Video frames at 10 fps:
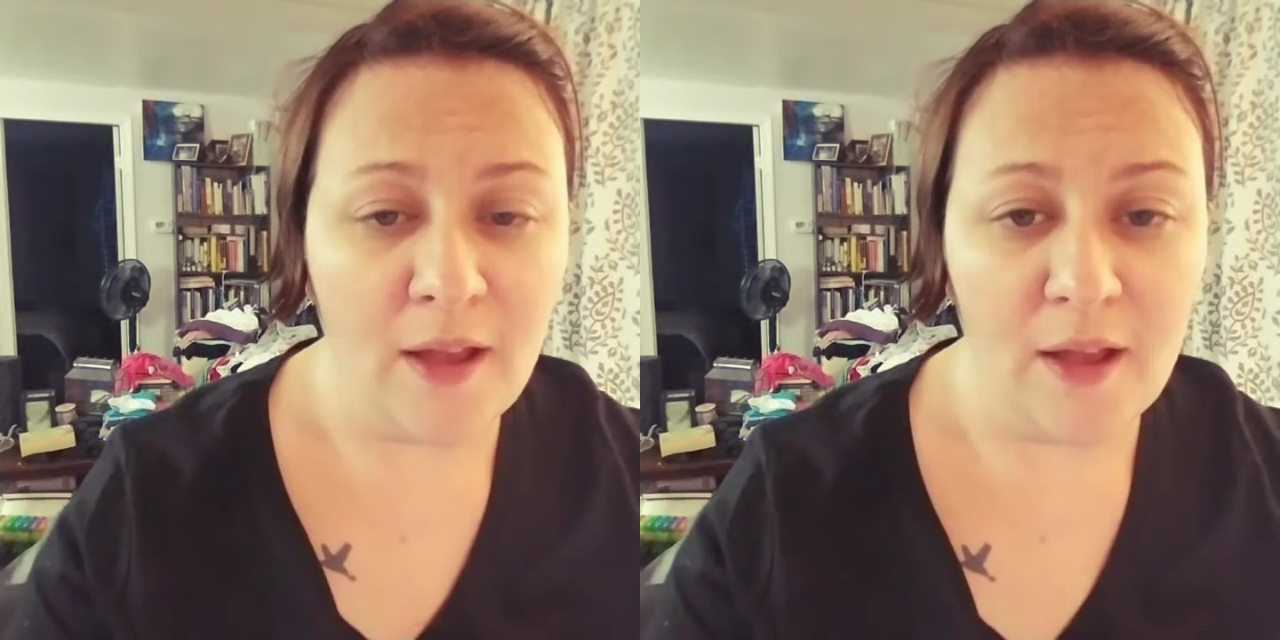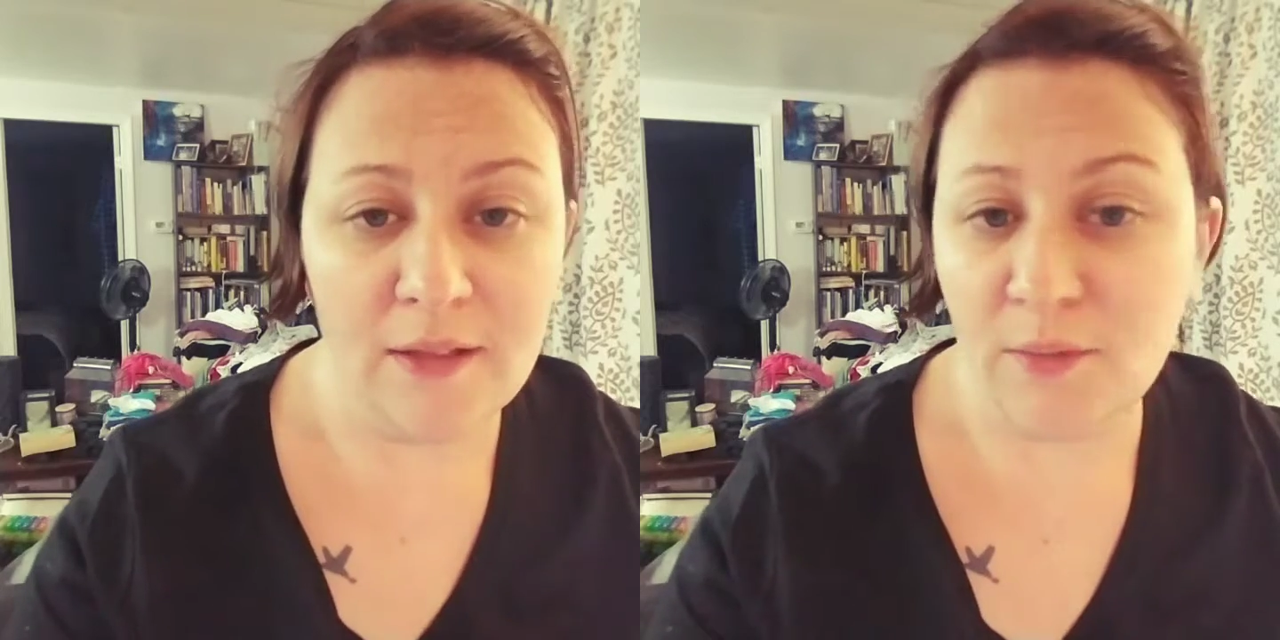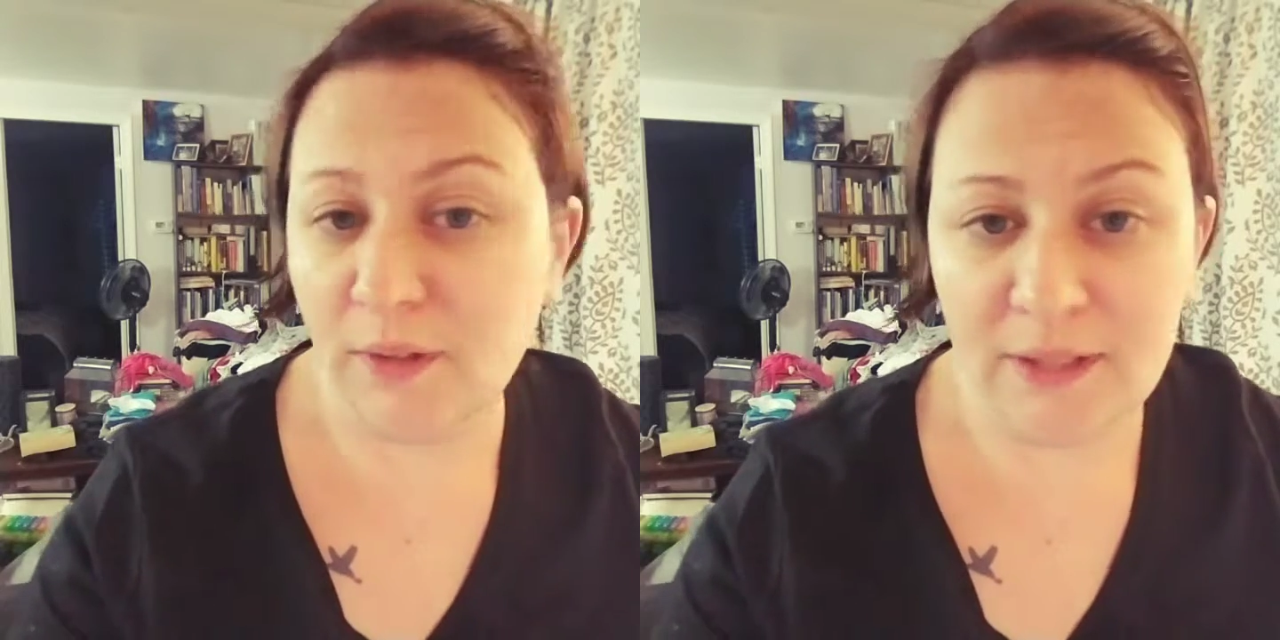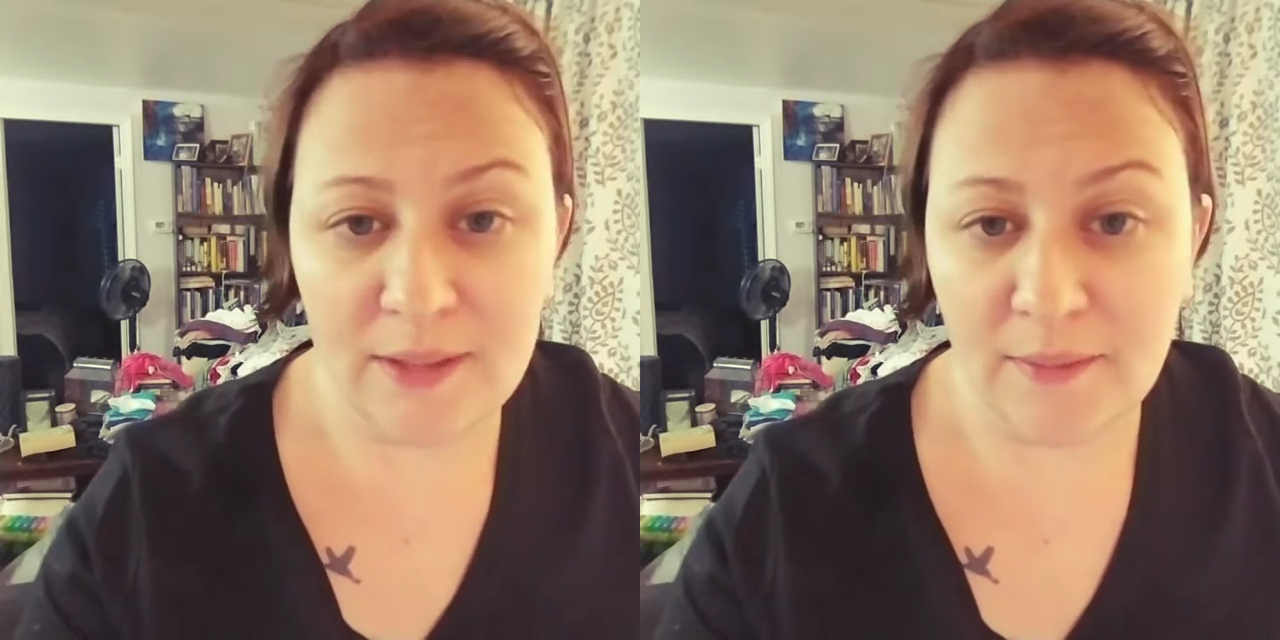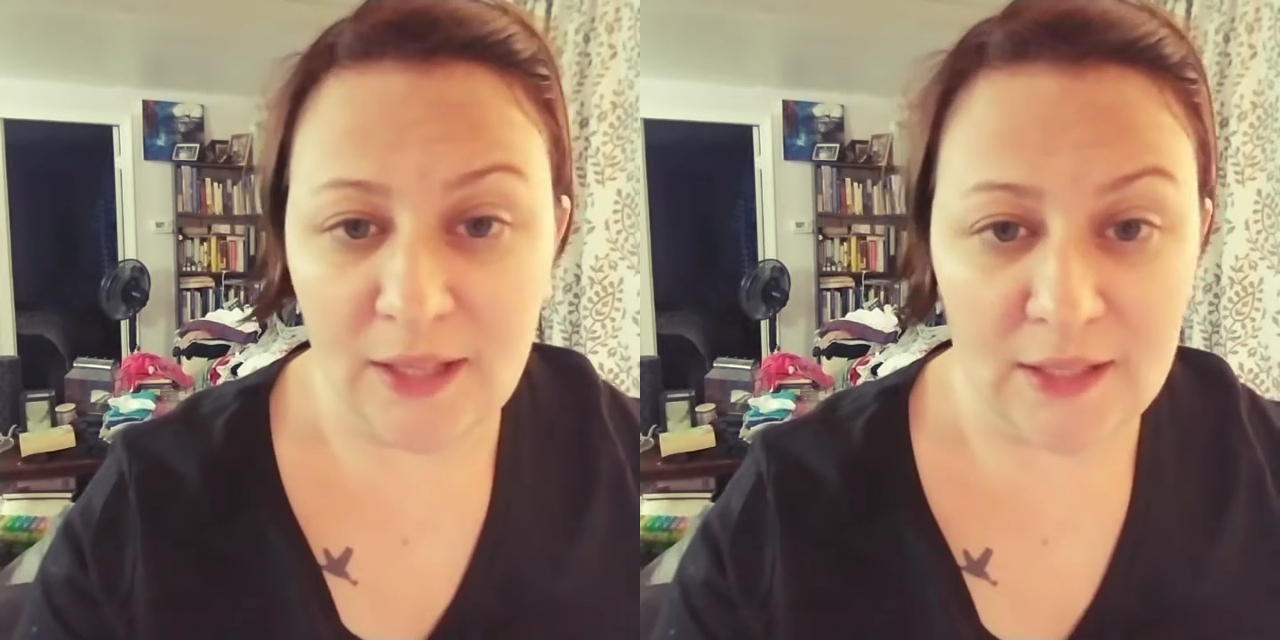it's really
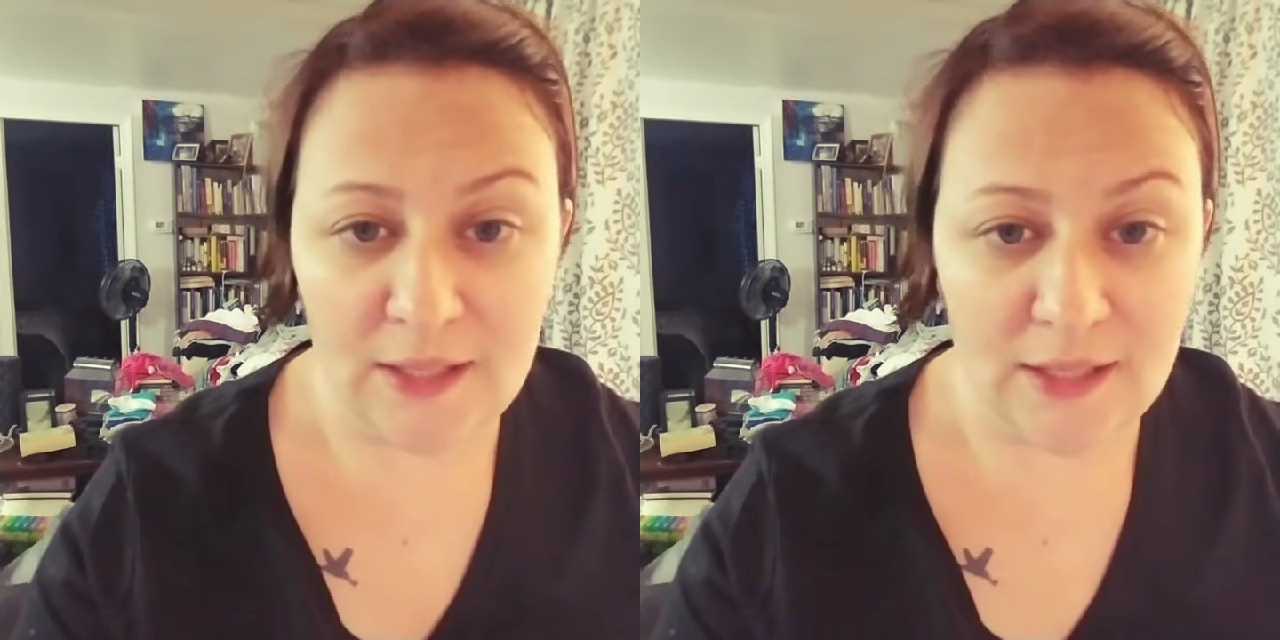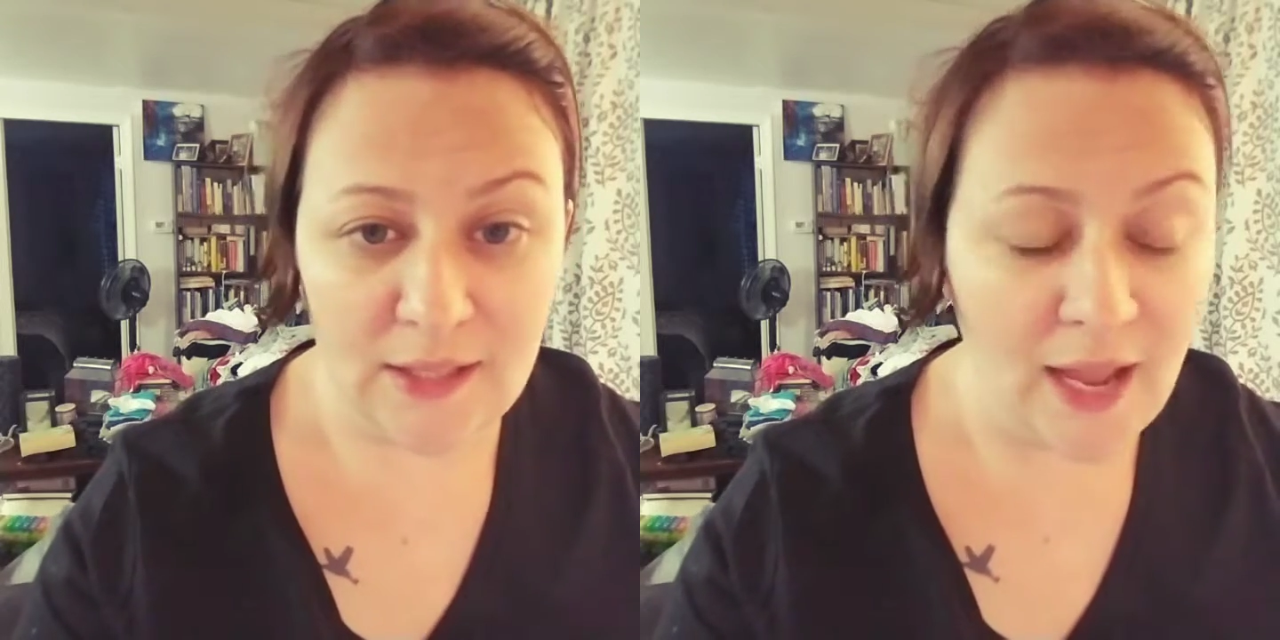something that doesn't